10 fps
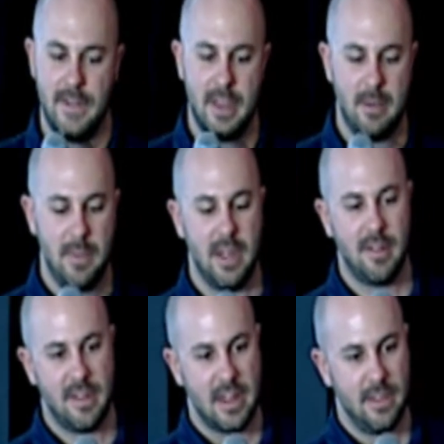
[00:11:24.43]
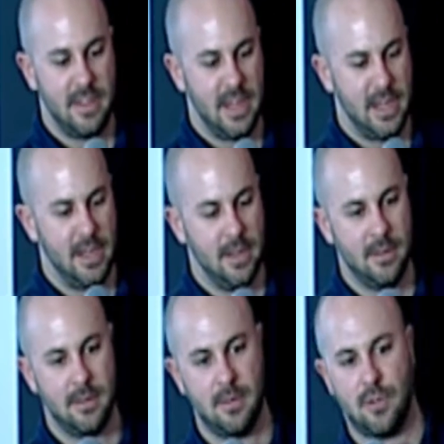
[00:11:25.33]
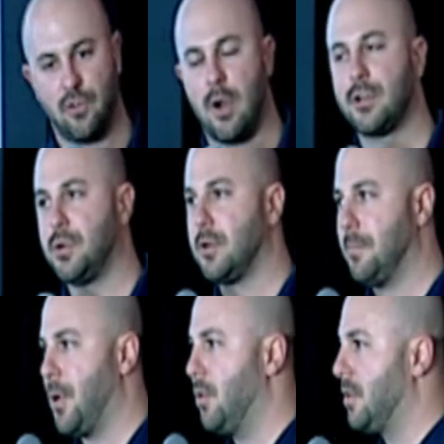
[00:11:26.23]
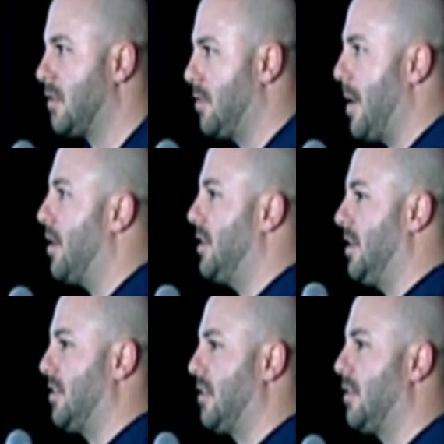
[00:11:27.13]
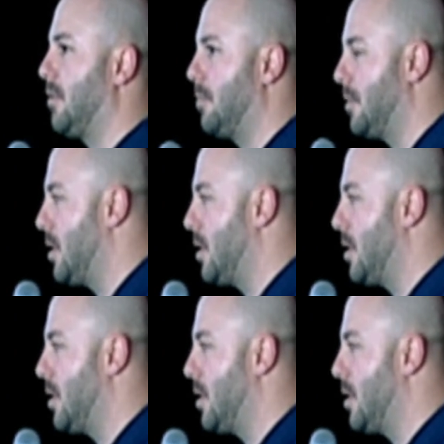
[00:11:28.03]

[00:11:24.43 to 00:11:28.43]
It means that the structural components of the mounting system